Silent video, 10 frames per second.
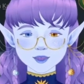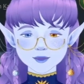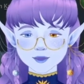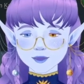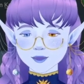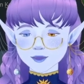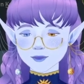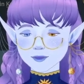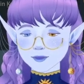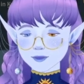He's
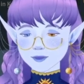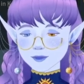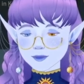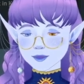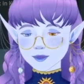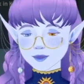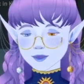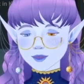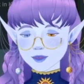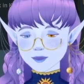sadistic,
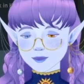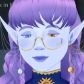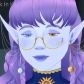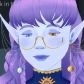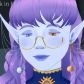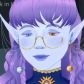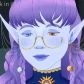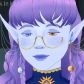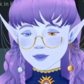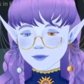
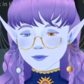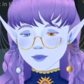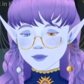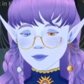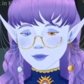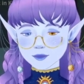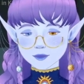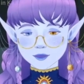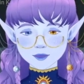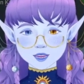so I'm not sure if that's a
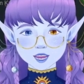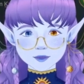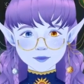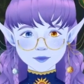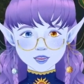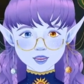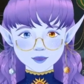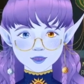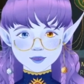good thing, but I'll take